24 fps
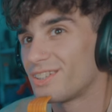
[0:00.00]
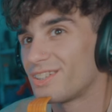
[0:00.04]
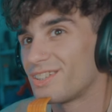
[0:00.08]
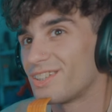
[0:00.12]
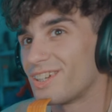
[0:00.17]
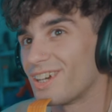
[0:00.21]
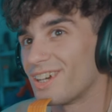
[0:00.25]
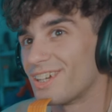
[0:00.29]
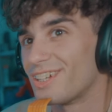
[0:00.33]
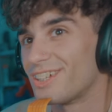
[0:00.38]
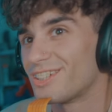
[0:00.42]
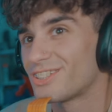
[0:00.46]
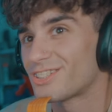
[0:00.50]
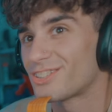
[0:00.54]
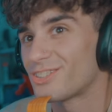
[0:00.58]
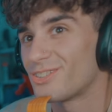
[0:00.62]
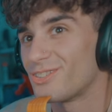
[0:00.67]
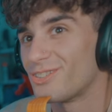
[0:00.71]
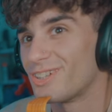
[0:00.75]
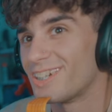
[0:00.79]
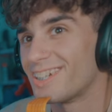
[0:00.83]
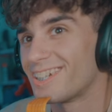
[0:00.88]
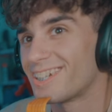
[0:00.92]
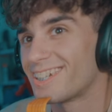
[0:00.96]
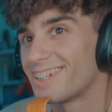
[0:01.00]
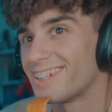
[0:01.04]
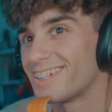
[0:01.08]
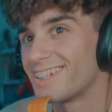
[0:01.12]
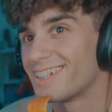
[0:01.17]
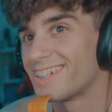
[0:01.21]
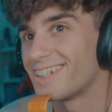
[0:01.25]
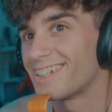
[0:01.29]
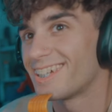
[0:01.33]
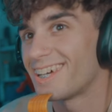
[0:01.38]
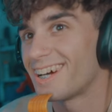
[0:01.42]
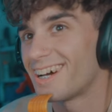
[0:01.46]
Yeah, he's tweaking.
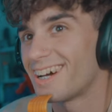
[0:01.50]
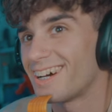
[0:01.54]
No!